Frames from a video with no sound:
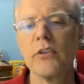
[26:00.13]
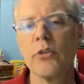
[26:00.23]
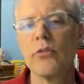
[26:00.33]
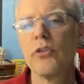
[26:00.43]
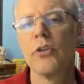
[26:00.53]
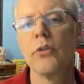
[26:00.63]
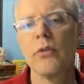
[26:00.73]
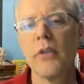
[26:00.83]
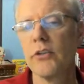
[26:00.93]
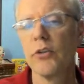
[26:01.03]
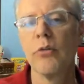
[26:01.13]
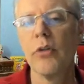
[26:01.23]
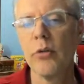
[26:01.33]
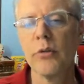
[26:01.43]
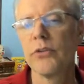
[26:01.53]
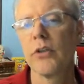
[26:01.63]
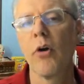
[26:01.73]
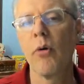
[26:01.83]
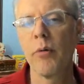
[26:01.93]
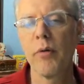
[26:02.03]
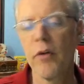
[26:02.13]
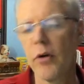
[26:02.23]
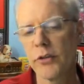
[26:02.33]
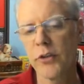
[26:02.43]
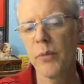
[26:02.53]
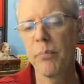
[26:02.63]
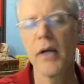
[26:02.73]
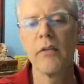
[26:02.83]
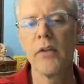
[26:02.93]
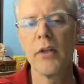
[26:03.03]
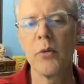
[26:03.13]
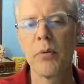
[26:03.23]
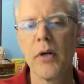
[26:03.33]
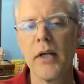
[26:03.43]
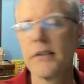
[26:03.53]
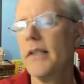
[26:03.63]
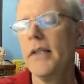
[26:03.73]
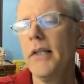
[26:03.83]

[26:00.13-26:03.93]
you use to go in reverse, or the button that you press,